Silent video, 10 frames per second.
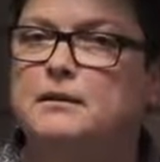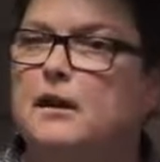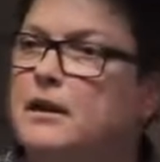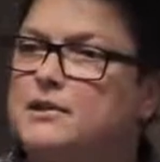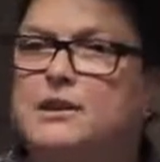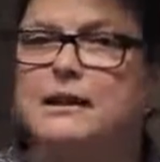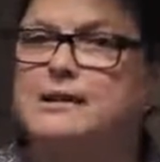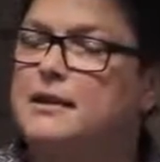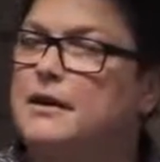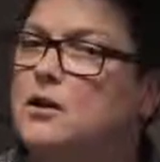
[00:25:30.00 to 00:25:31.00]
Honestly, I
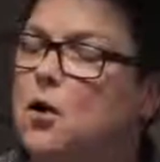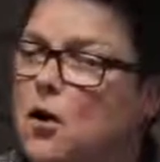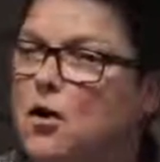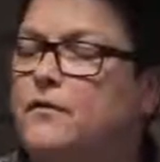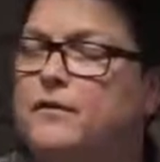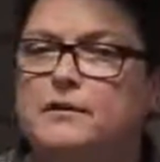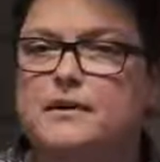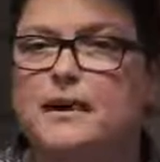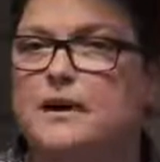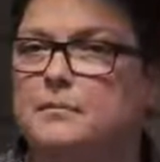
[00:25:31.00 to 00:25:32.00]
see it all the
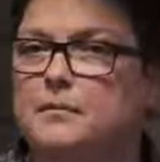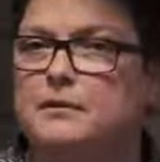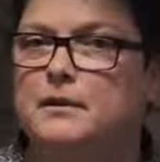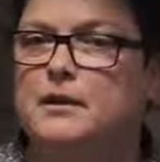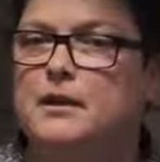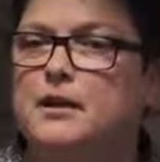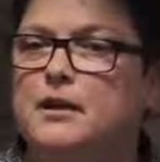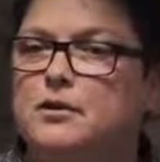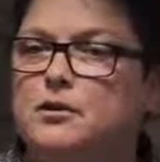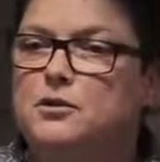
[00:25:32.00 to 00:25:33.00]
time.
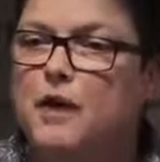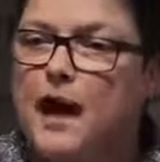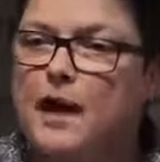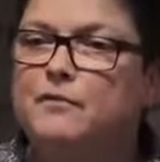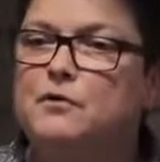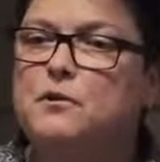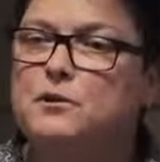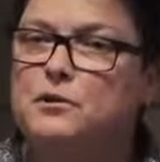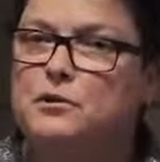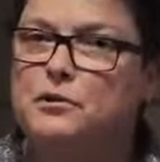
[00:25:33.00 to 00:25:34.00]
You have to
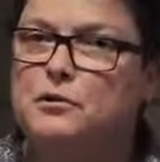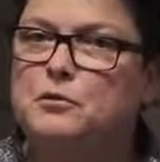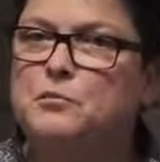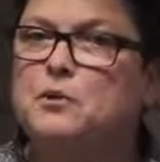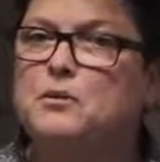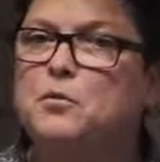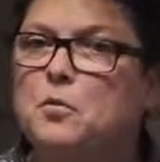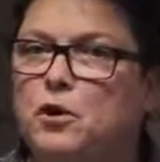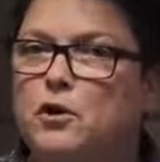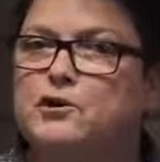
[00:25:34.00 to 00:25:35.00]
assume the
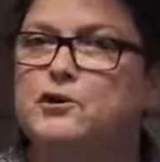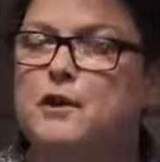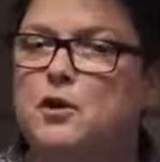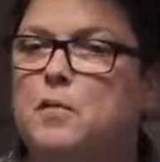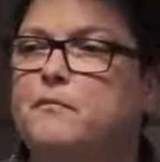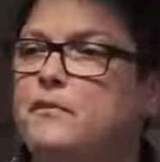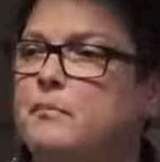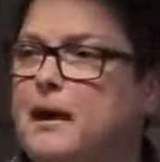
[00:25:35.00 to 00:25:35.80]
worst and hope for the